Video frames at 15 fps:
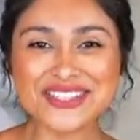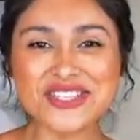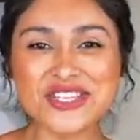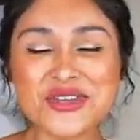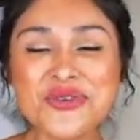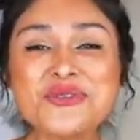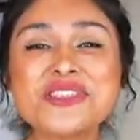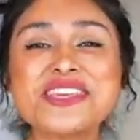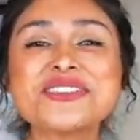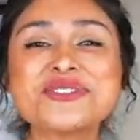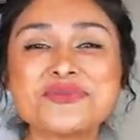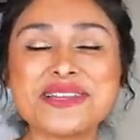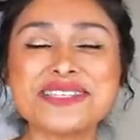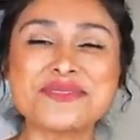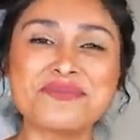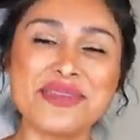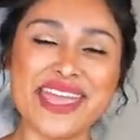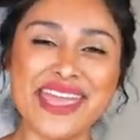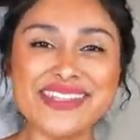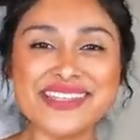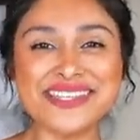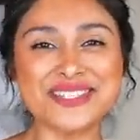to this recipe
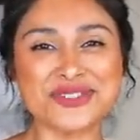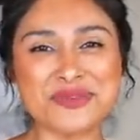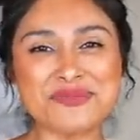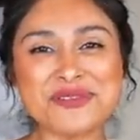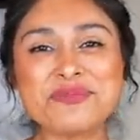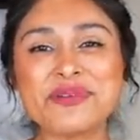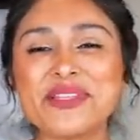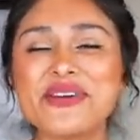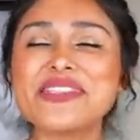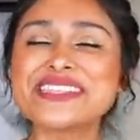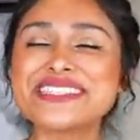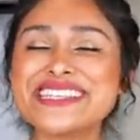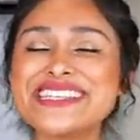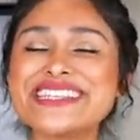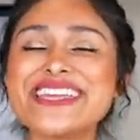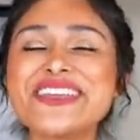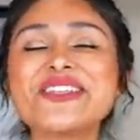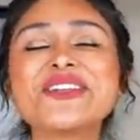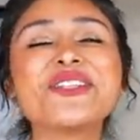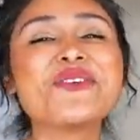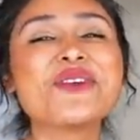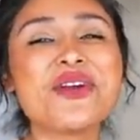in the description below. That's gonna take you
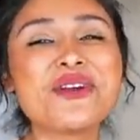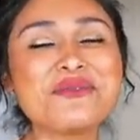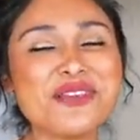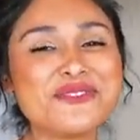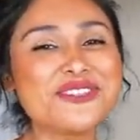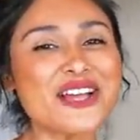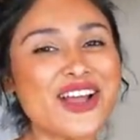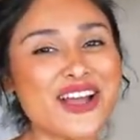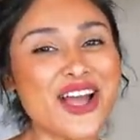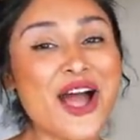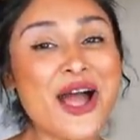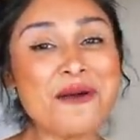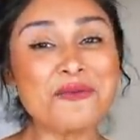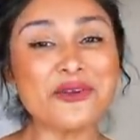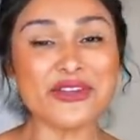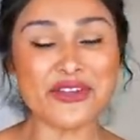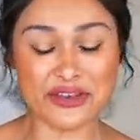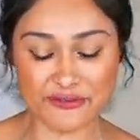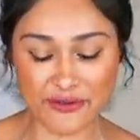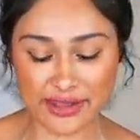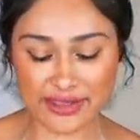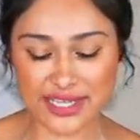to lowcarblove.com where you're
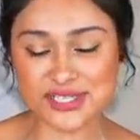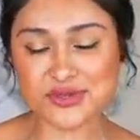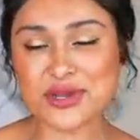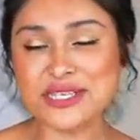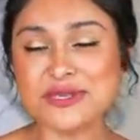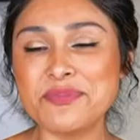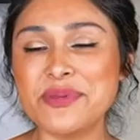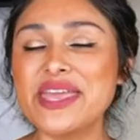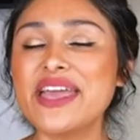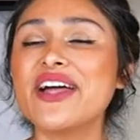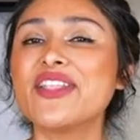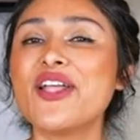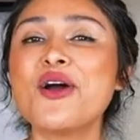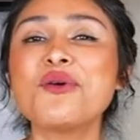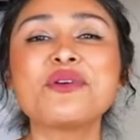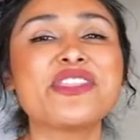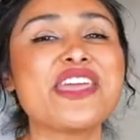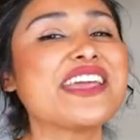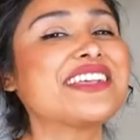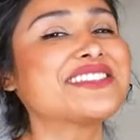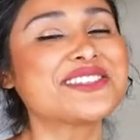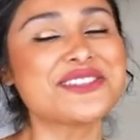gonna find this recipe along with
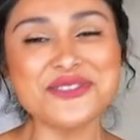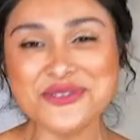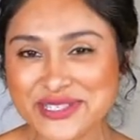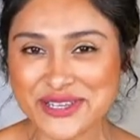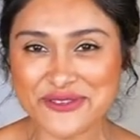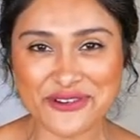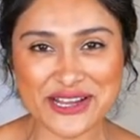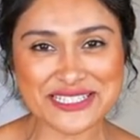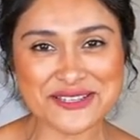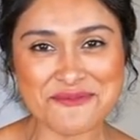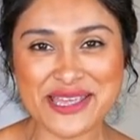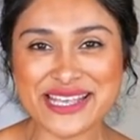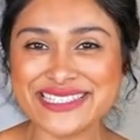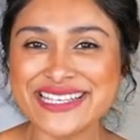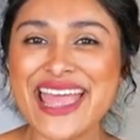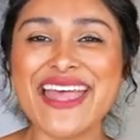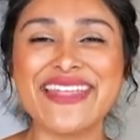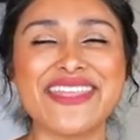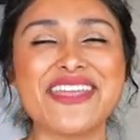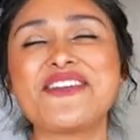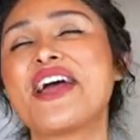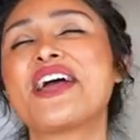exclusive recipes
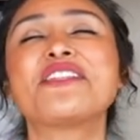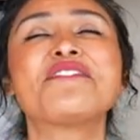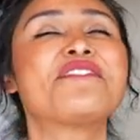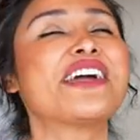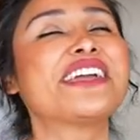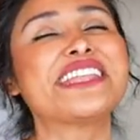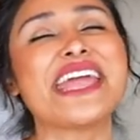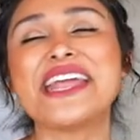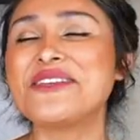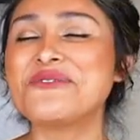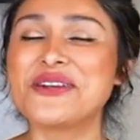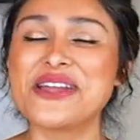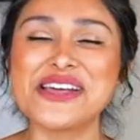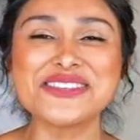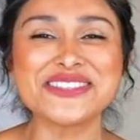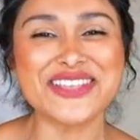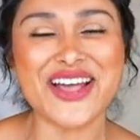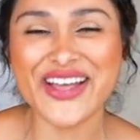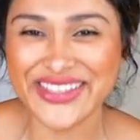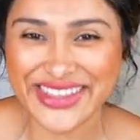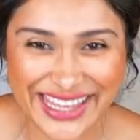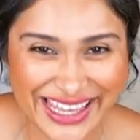that you're not gonna find anywhere else
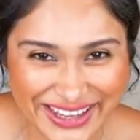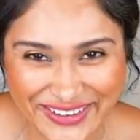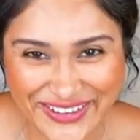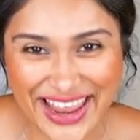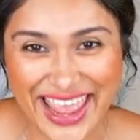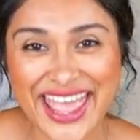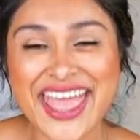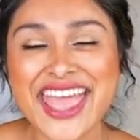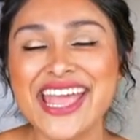on the internet.